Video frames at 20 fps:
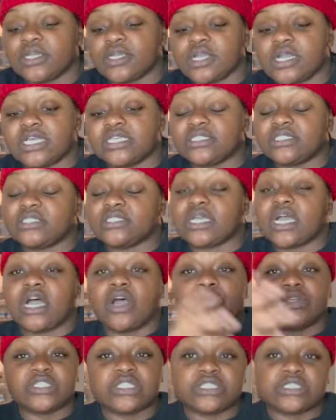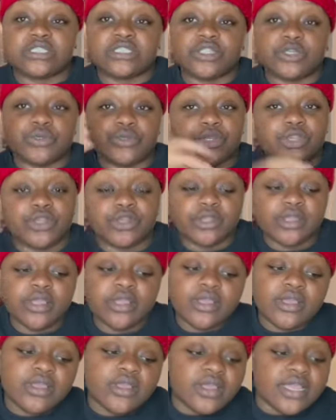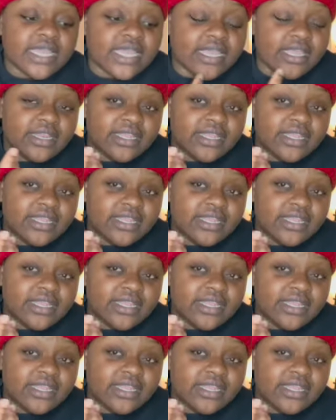Cause I was listening to Lil Durk and